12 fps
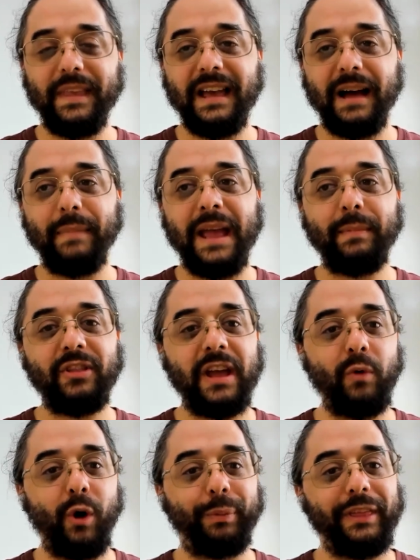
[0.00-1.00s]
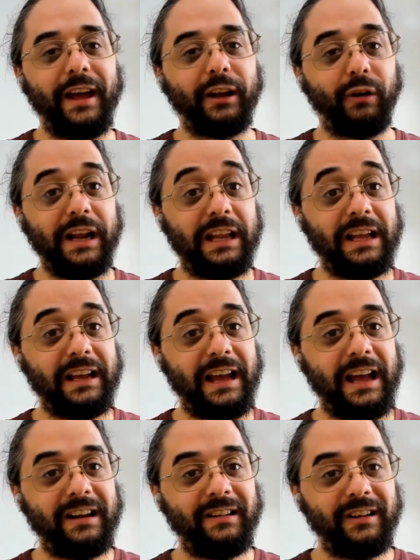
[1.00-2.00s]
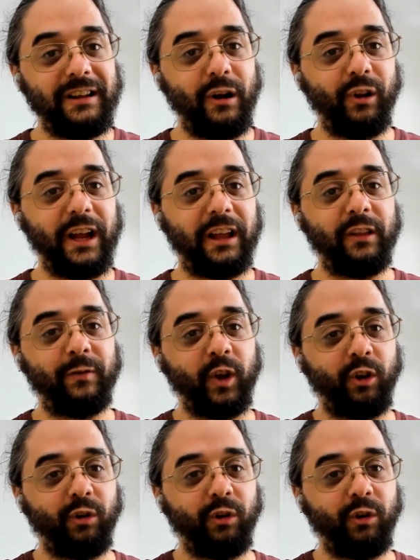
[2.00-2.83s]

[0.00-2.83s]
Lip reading: maybe they won't be that greedy again, like the